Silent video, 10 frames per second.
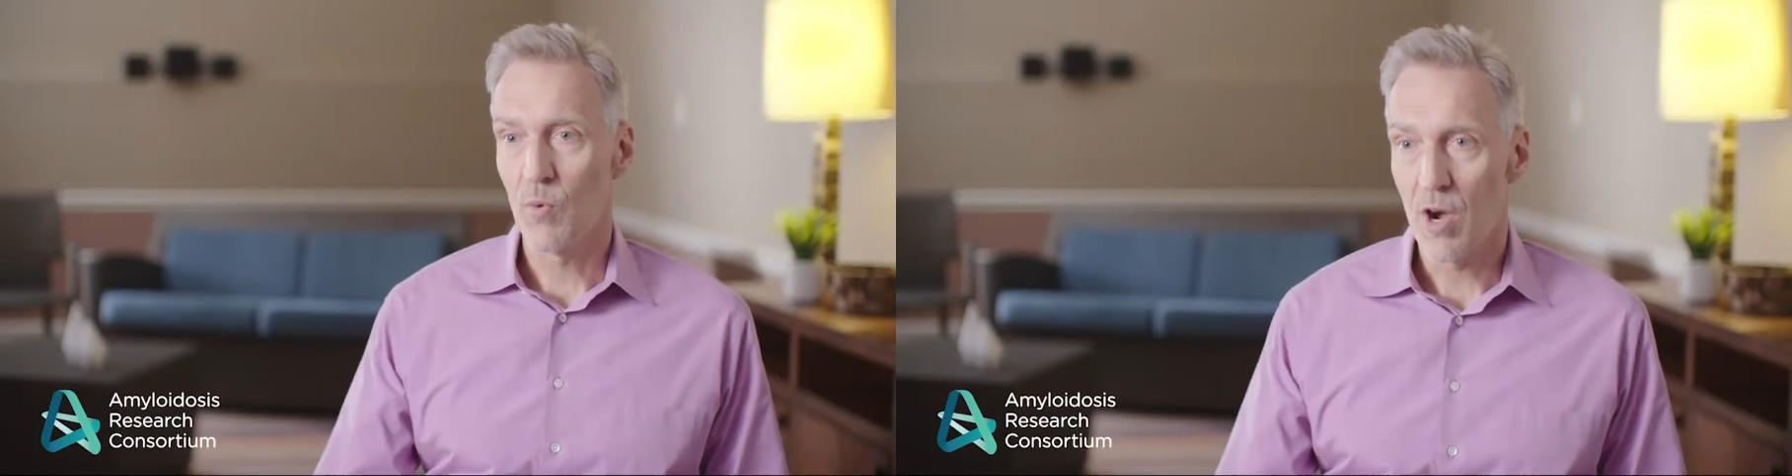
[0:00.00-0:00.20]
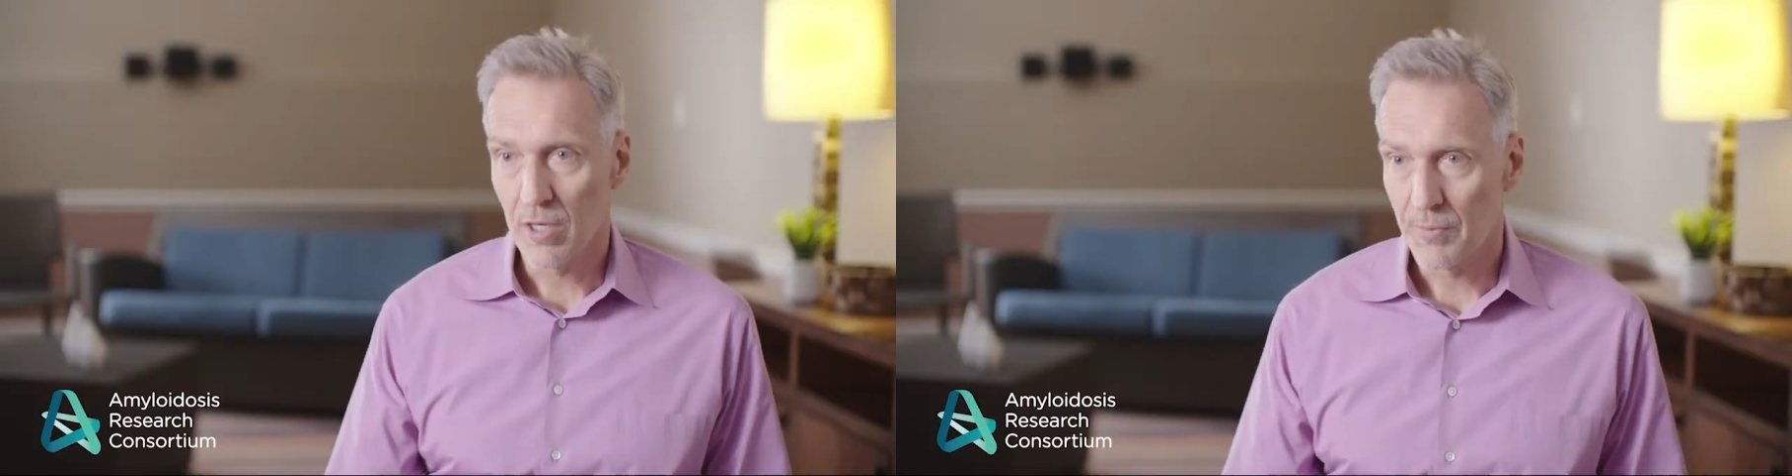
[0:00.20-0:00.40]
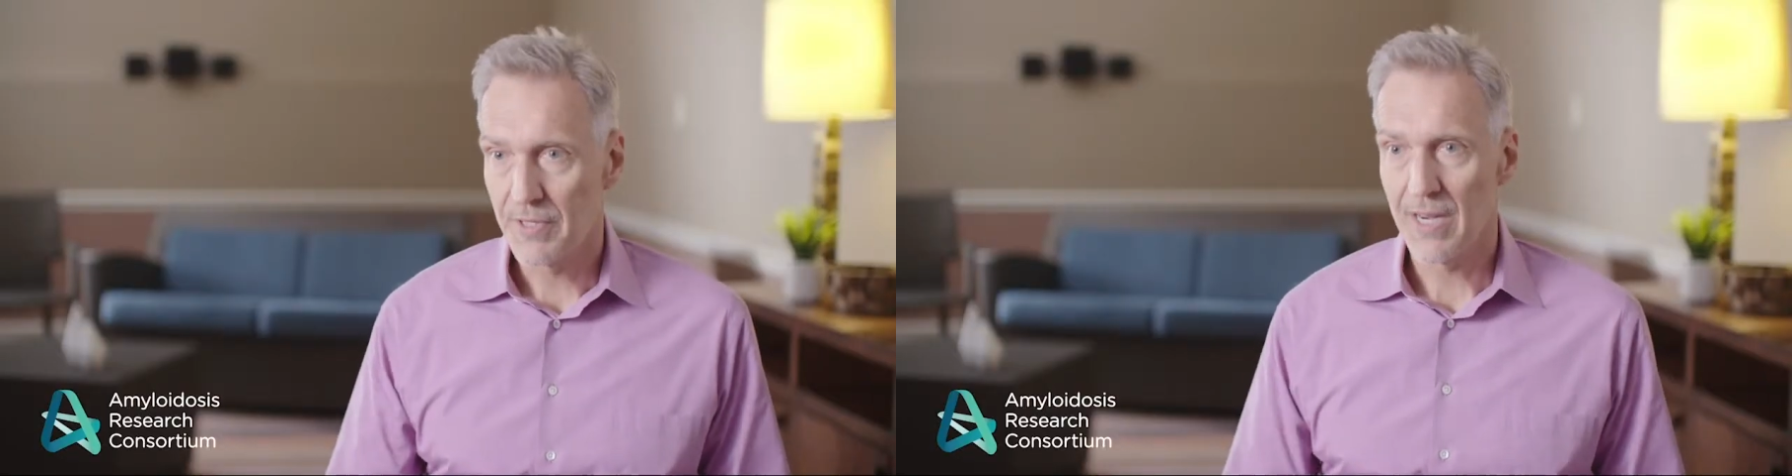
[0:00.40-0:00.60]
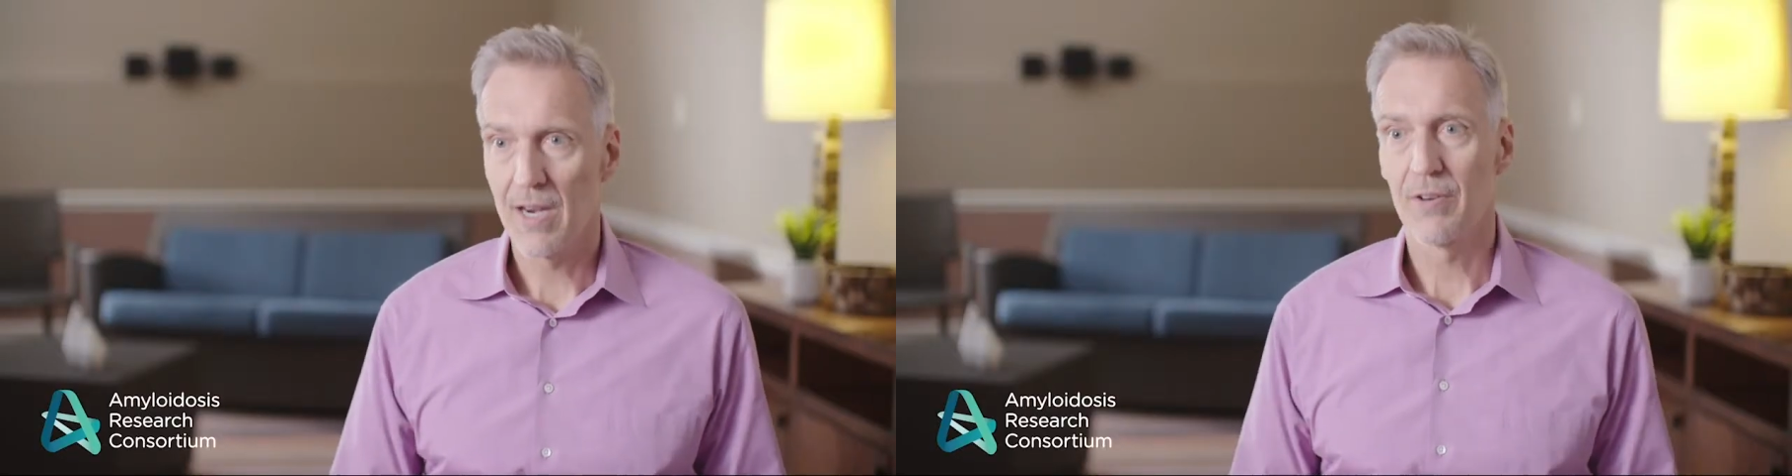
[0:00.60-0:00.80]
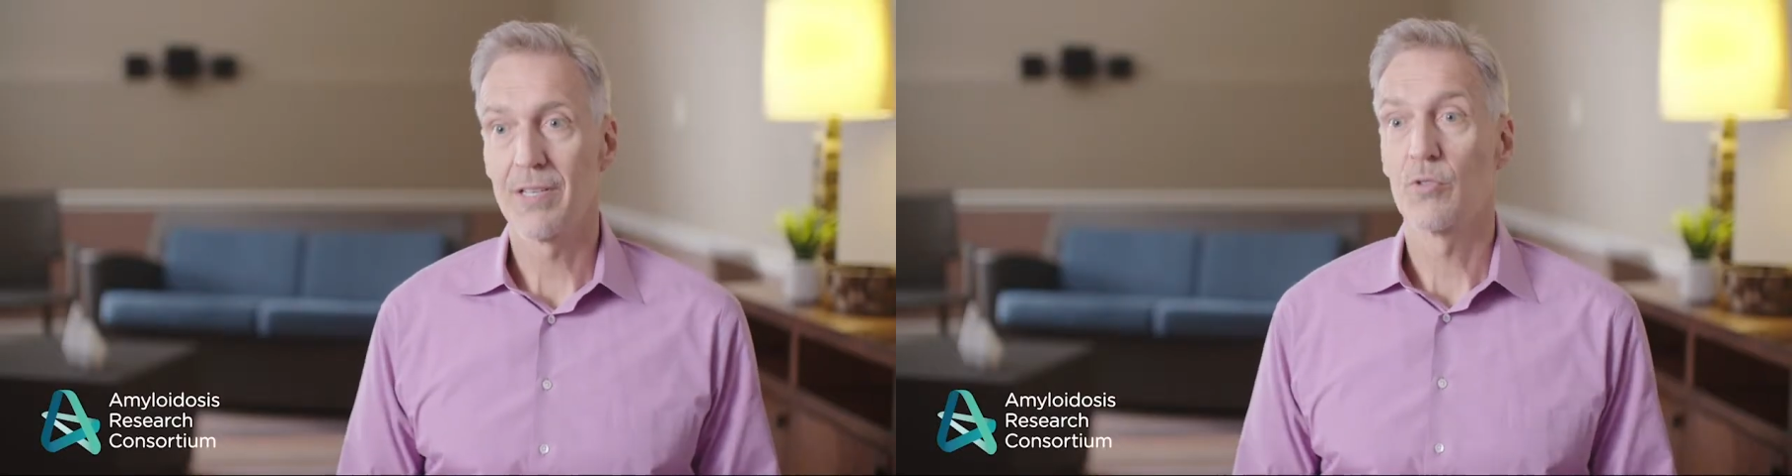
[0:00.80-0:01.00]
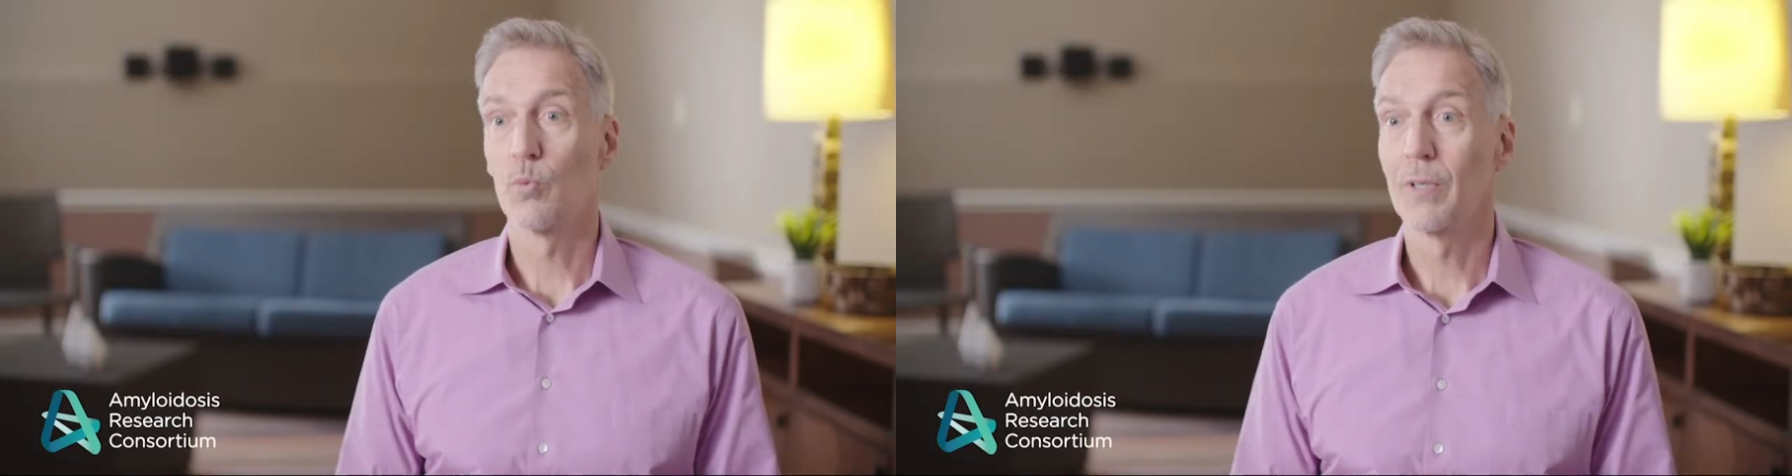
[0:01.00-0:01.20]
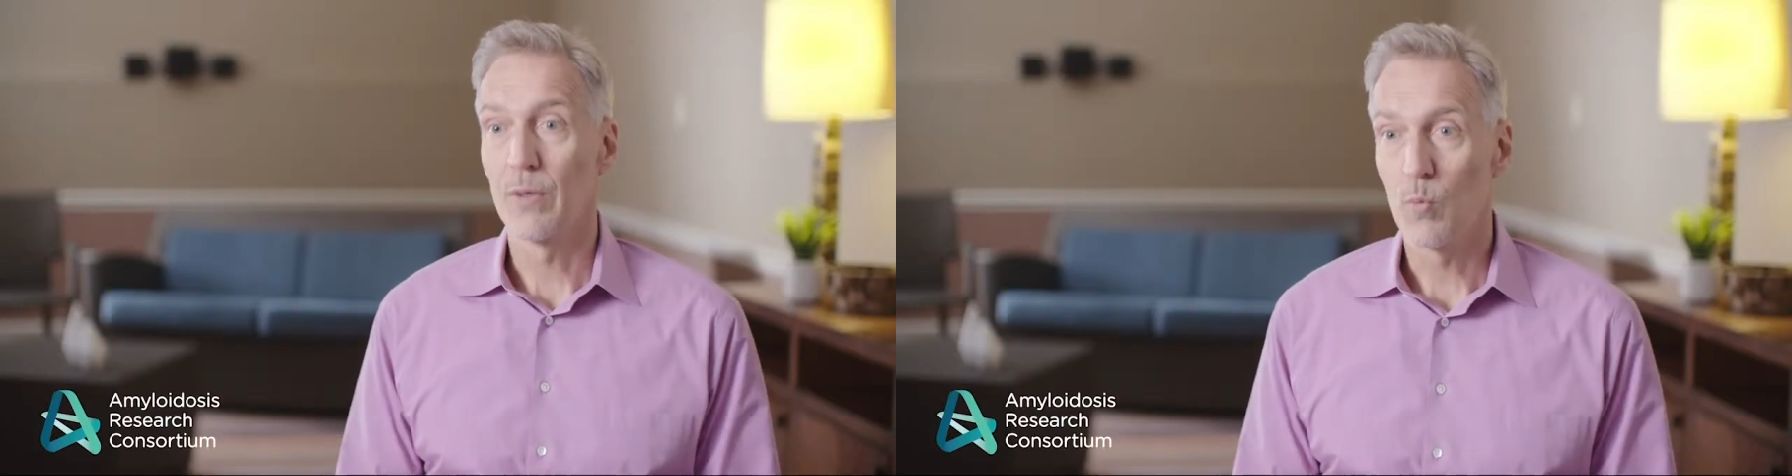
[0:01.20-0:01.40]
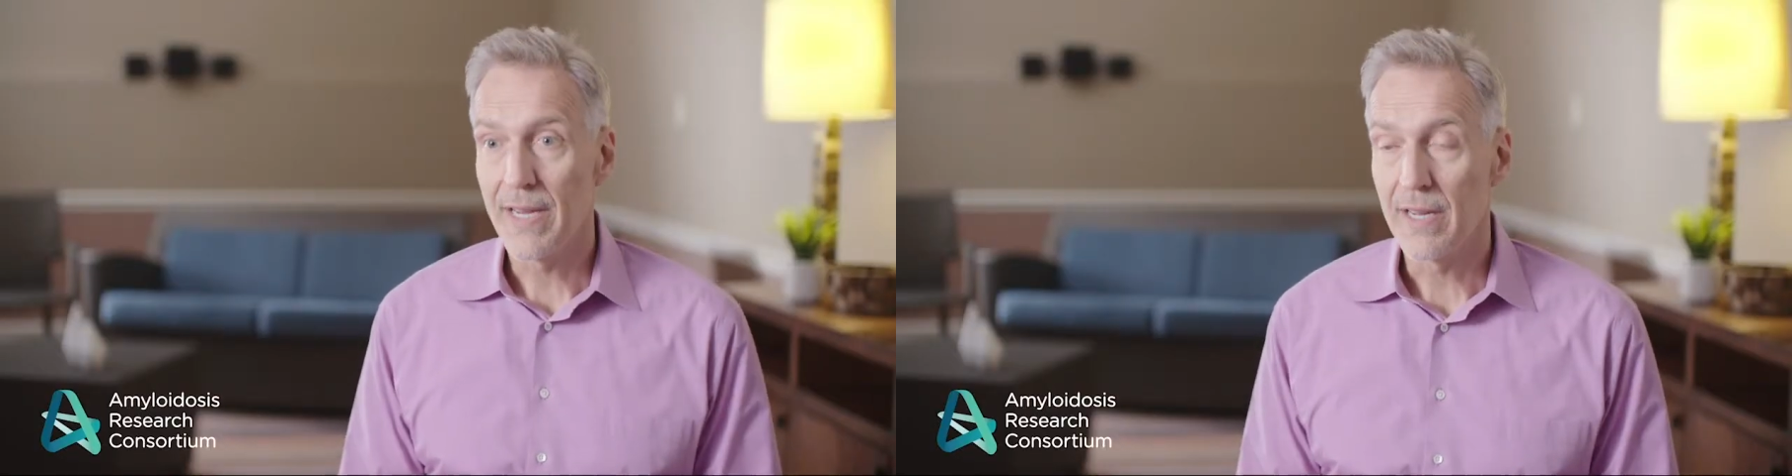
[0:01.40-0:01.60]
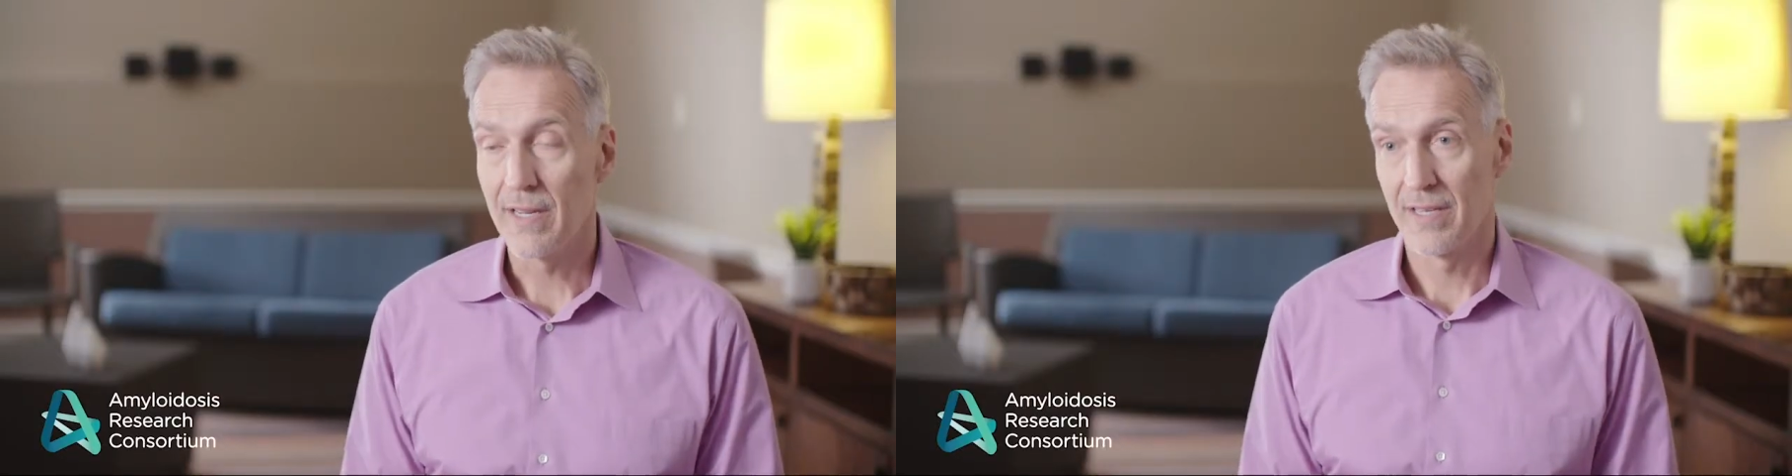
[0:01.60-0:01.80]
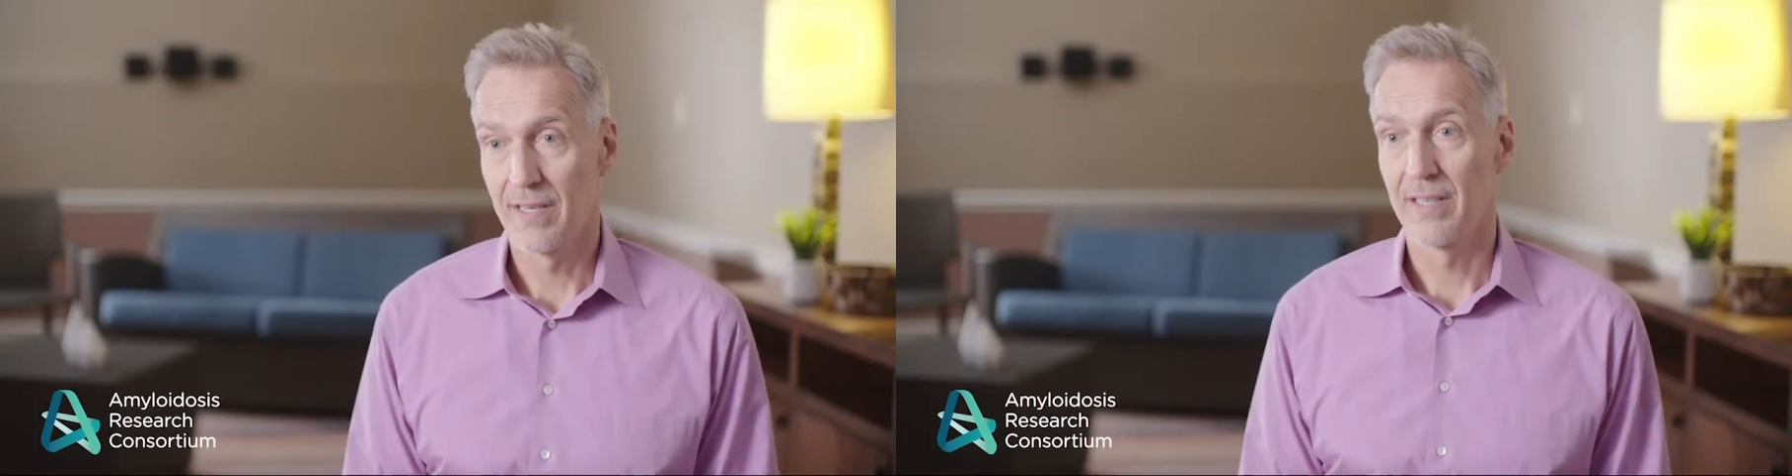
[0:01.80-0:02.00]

to walk upstairs, I was really weak.